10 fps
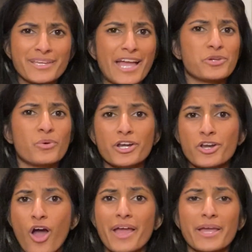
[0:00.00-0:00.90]
Yet you
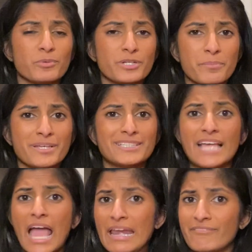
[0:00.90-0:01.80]
are not able to
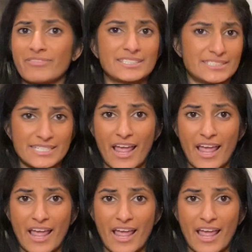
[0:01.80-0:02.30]
piece any of this